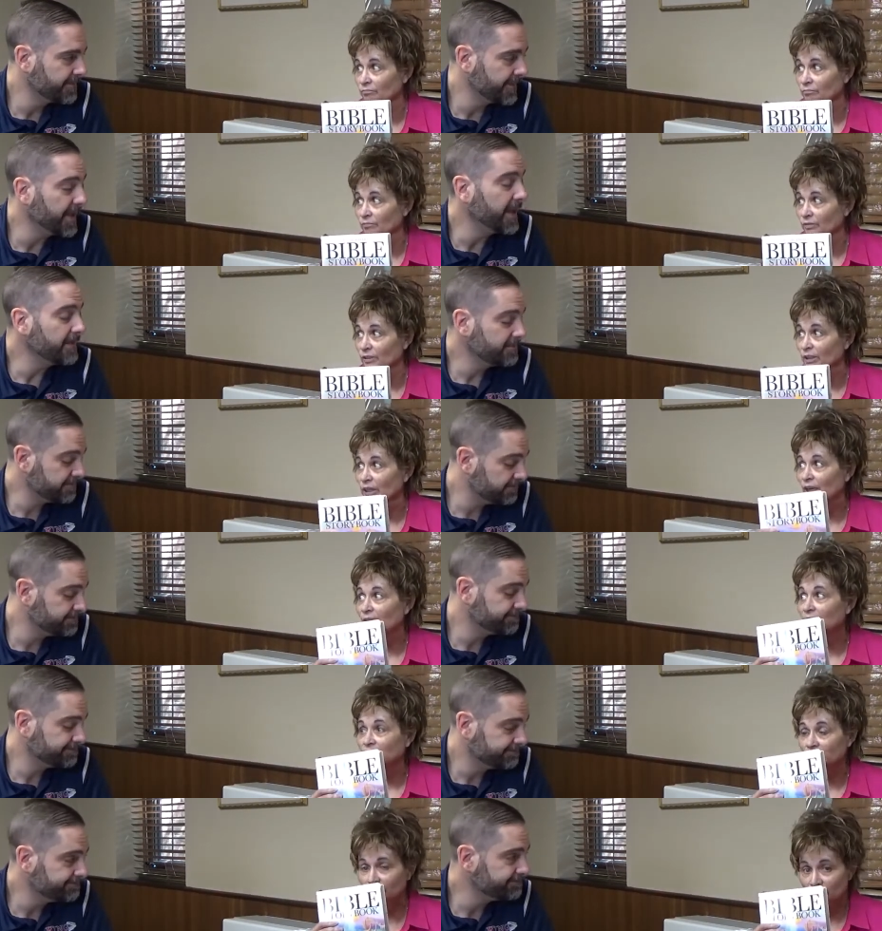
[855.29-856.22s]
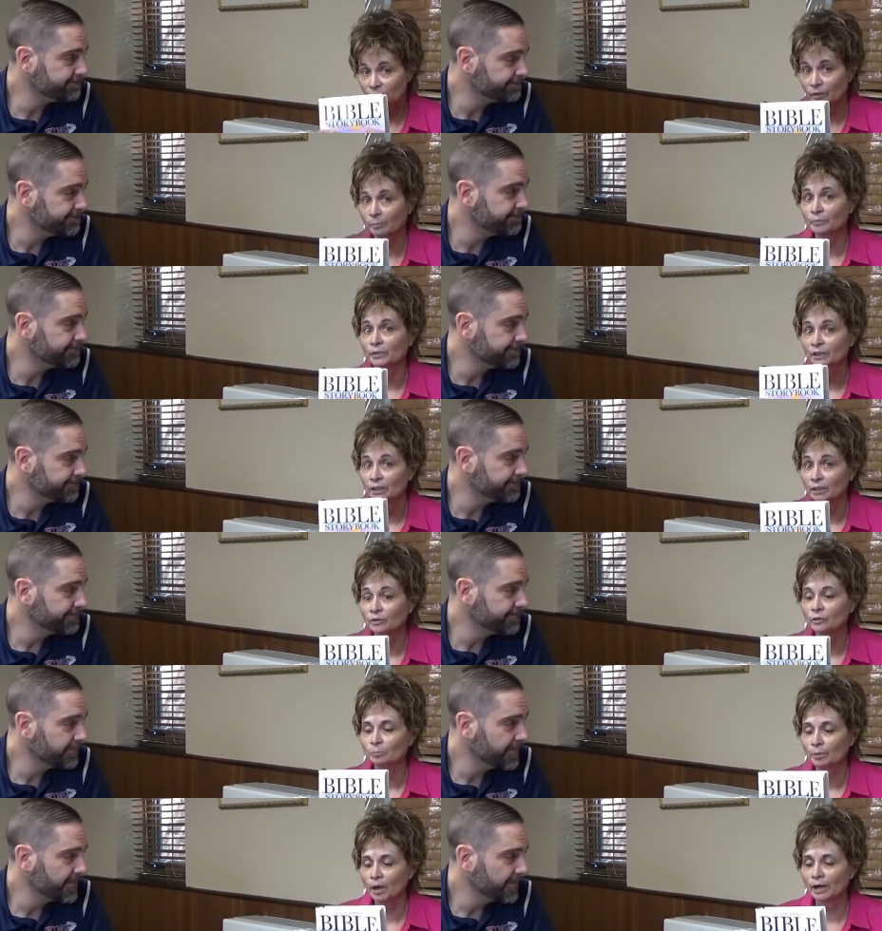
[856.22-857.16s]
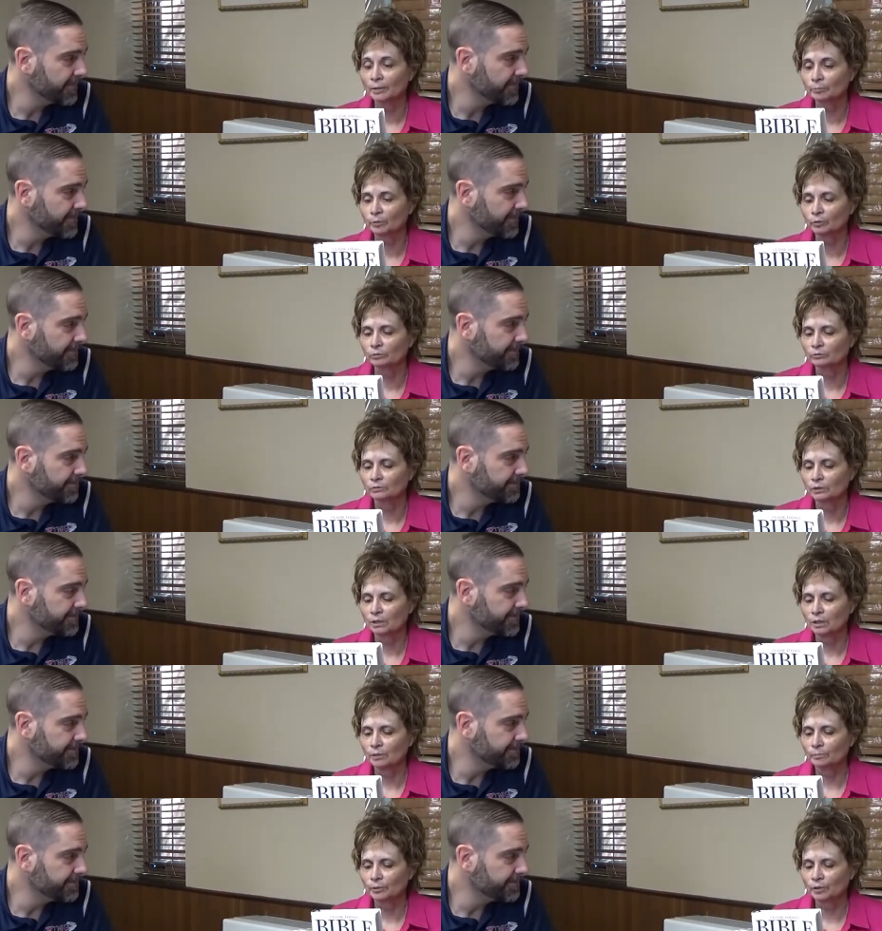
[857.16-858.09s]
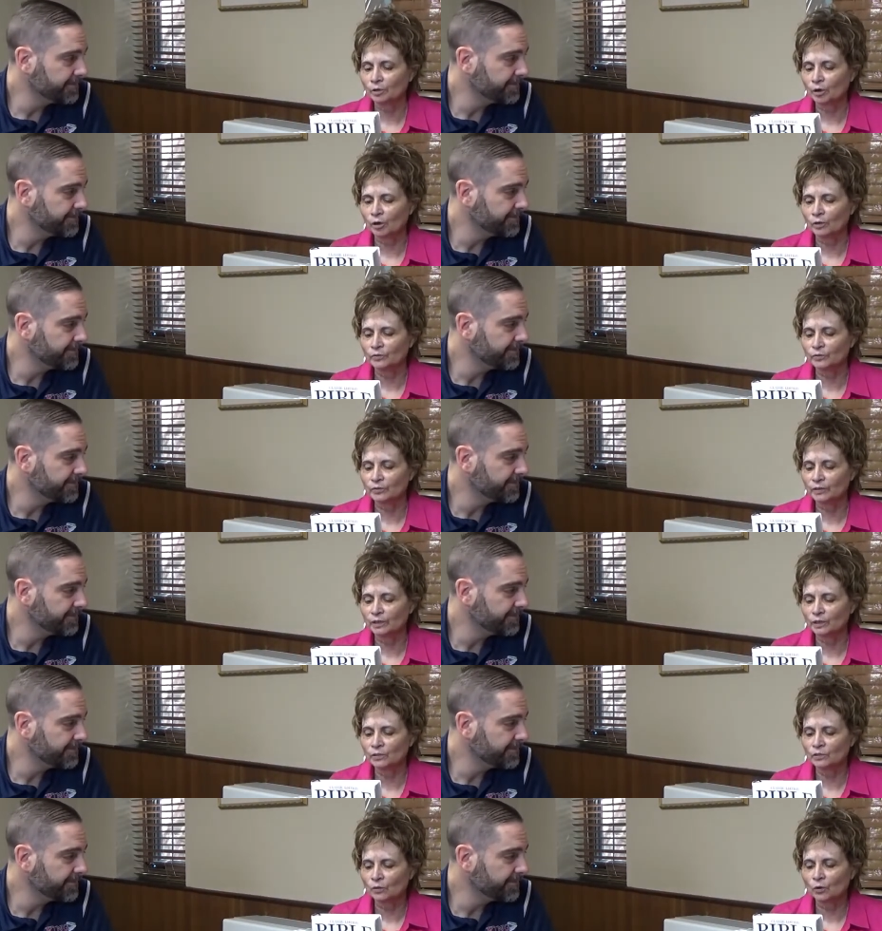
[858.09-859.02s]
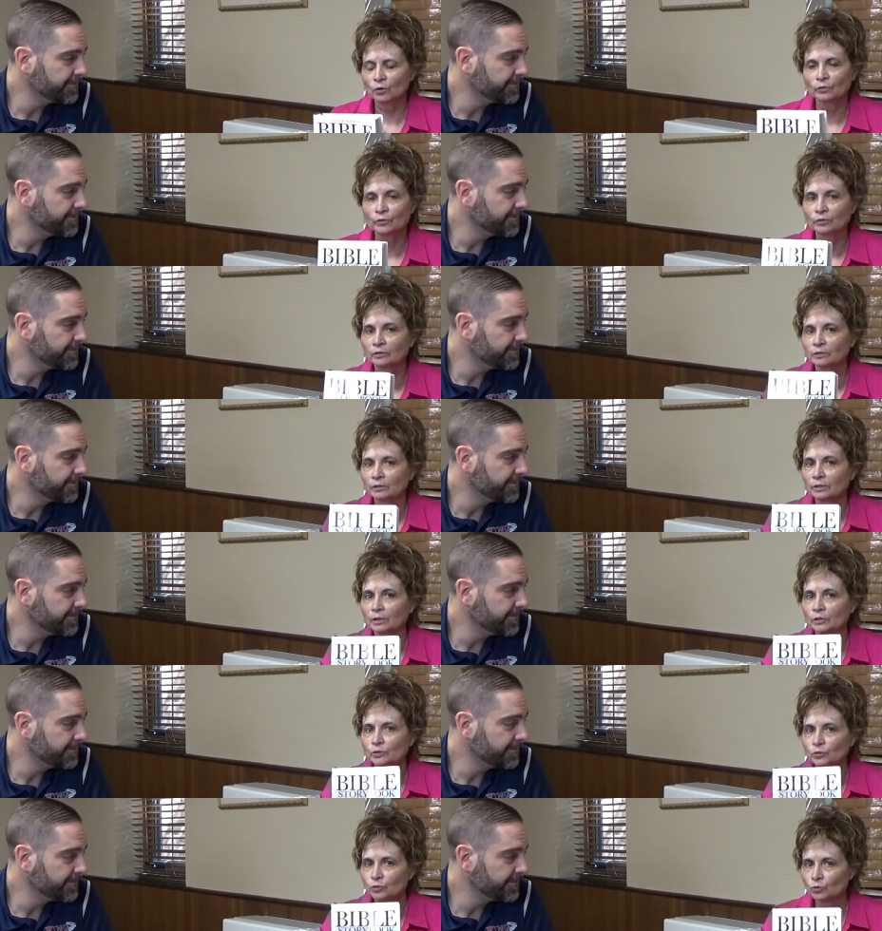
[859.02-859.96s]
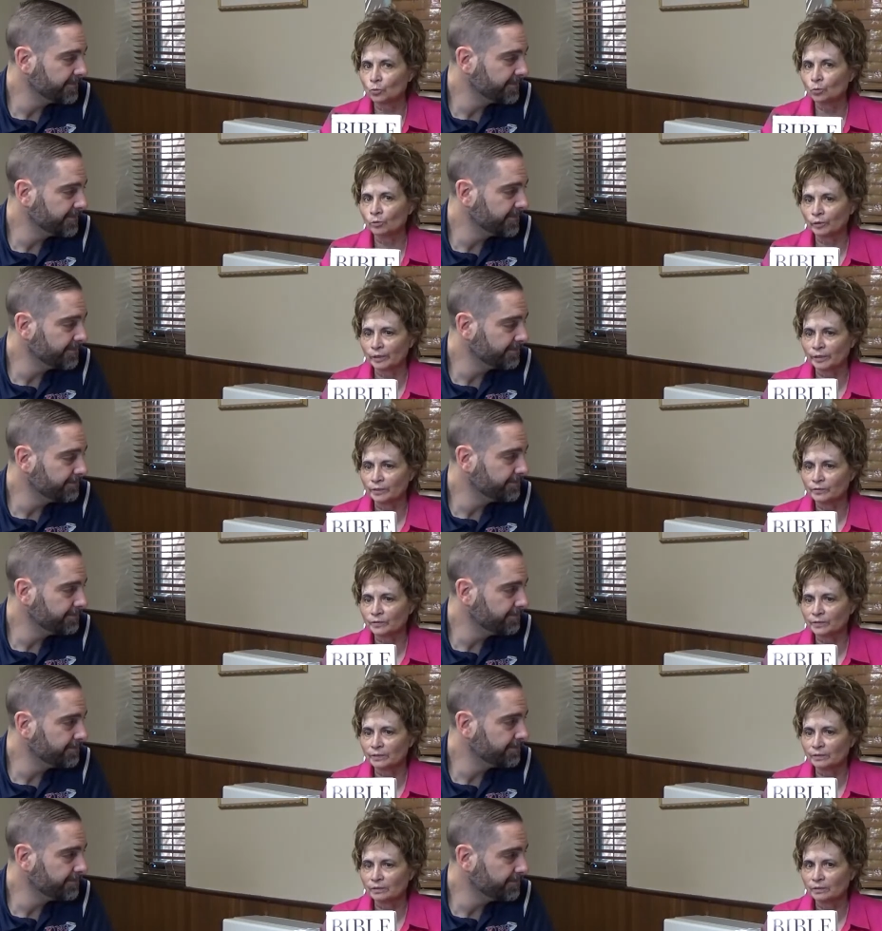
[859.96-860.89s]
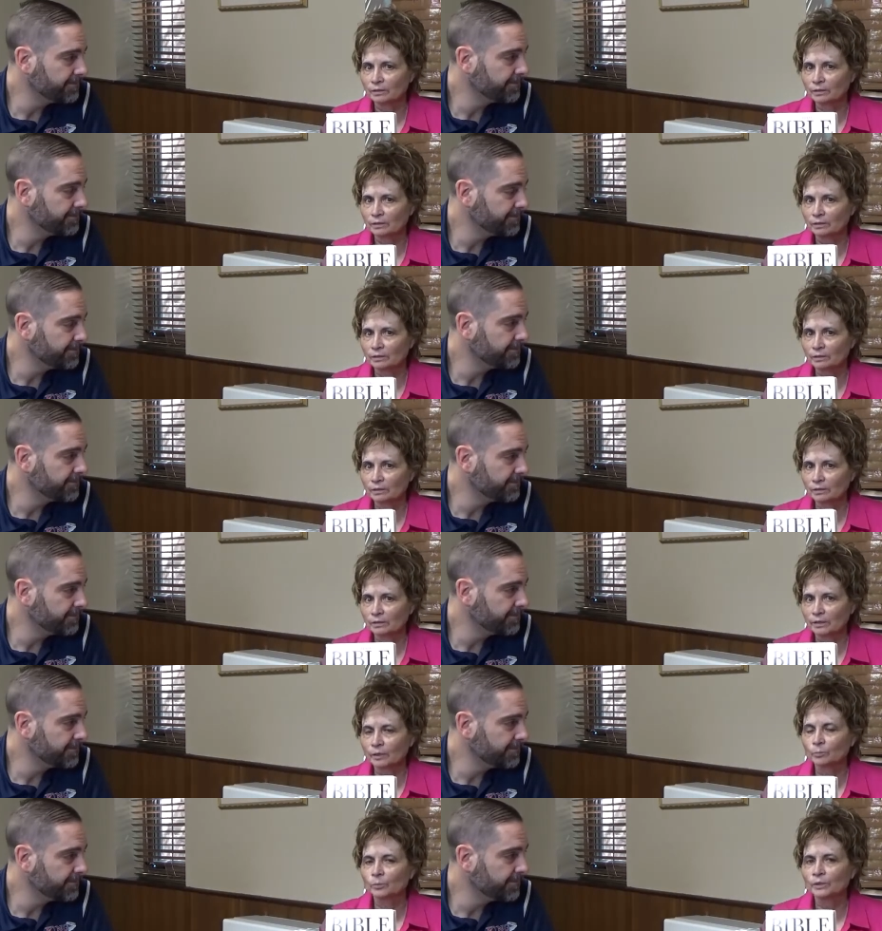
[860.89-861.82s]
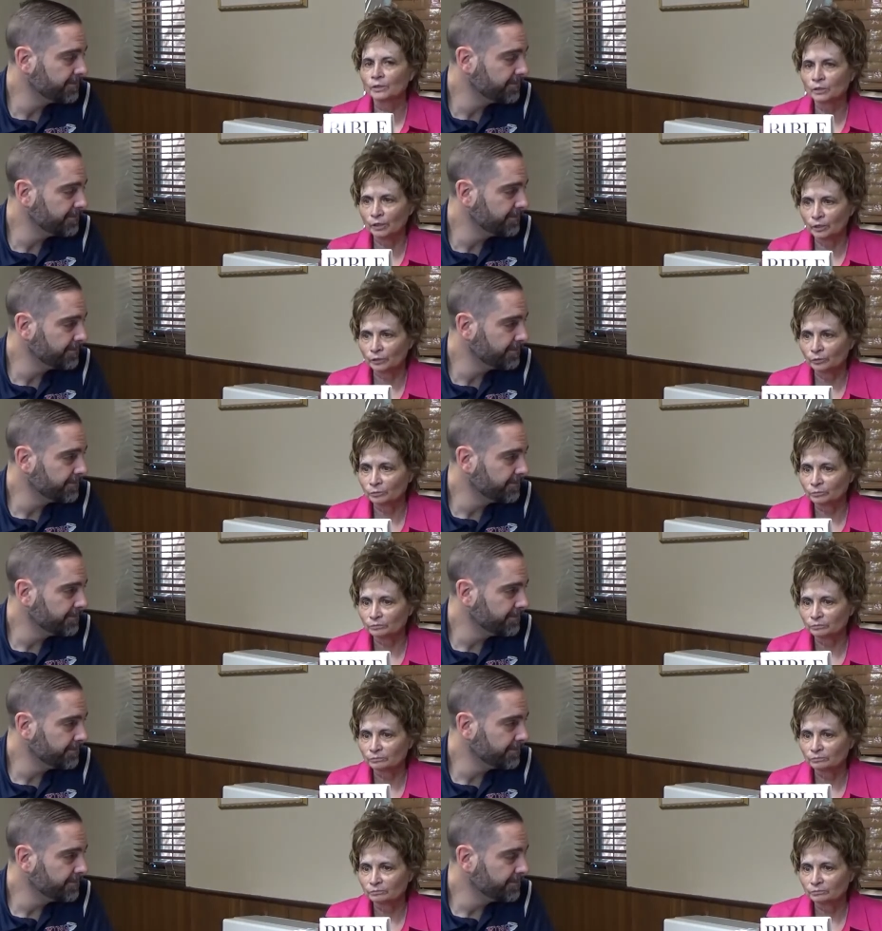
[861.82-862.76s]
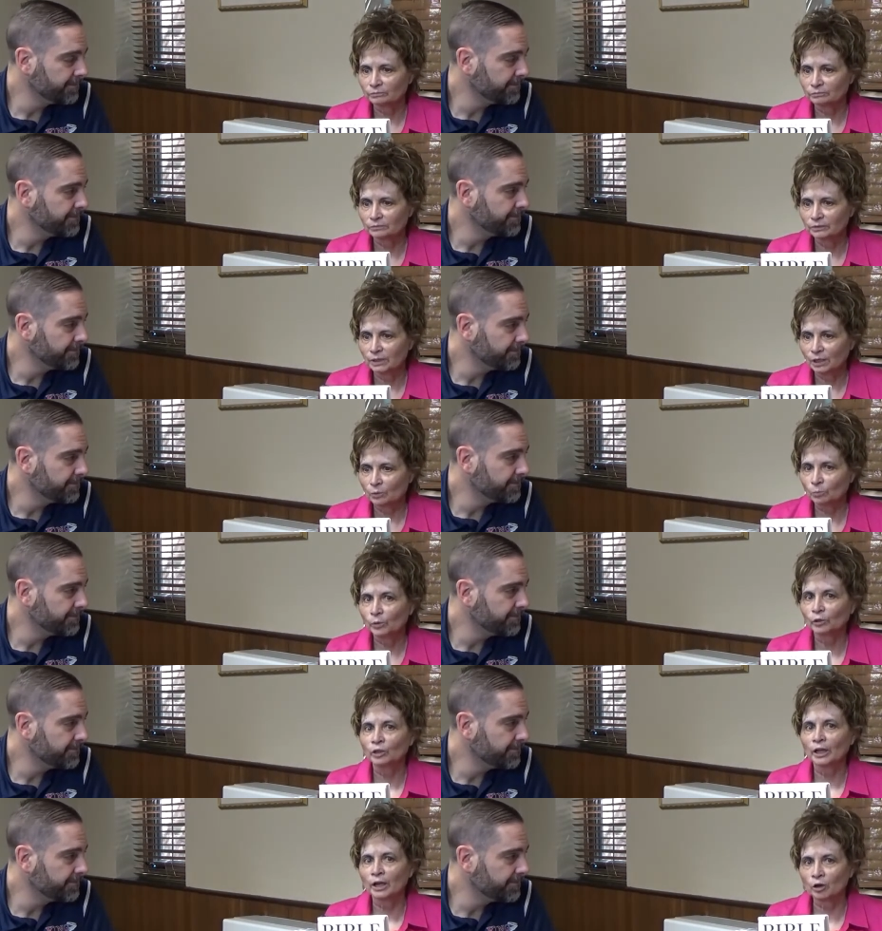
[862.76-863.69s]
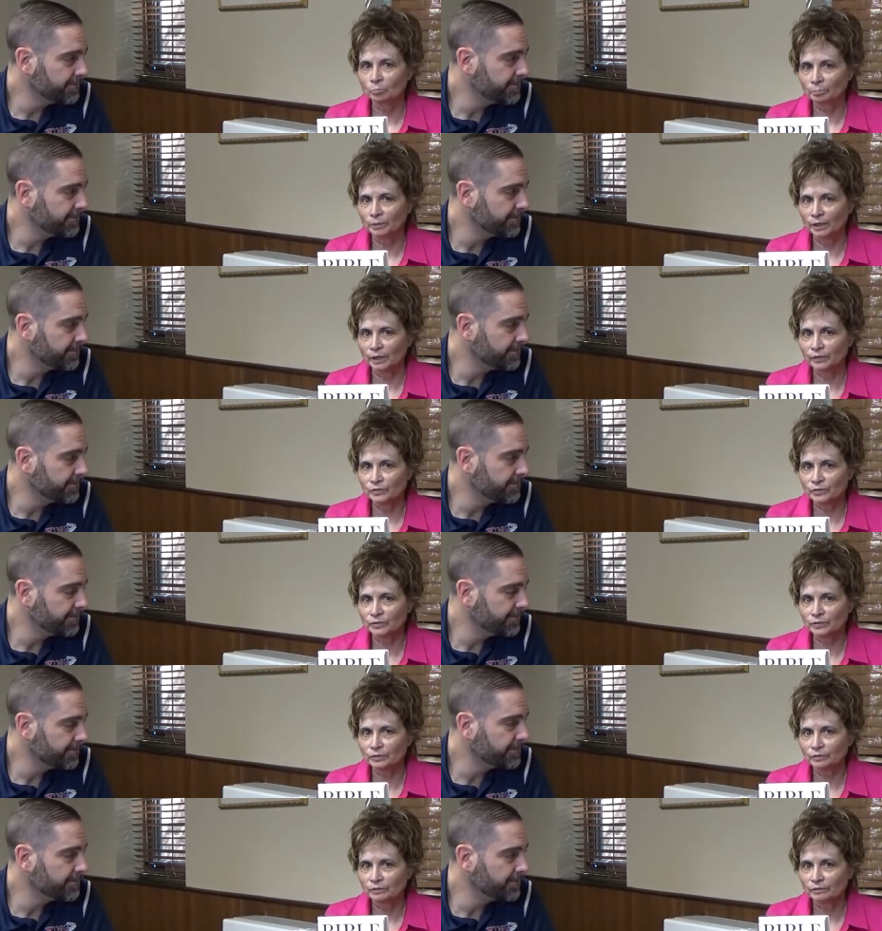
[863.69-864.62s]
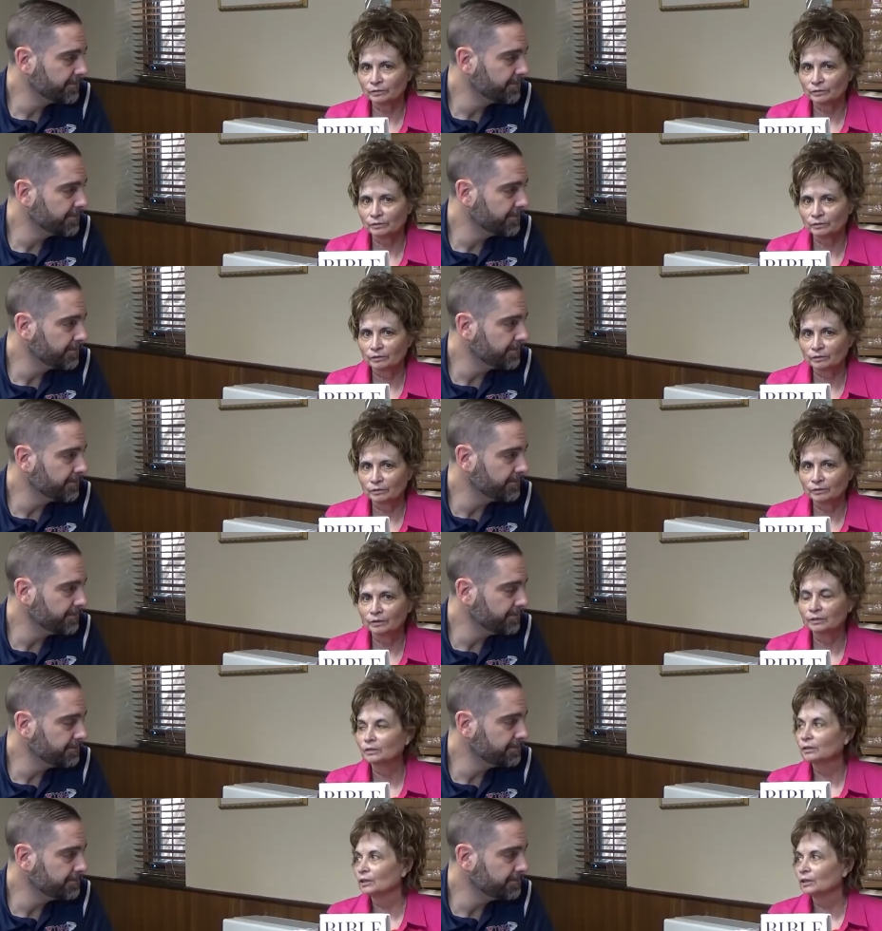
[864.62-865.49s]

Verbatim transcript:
Speaker 1: Yeah. Something in the Bible because these are the stories that we know will help us mm-hmm.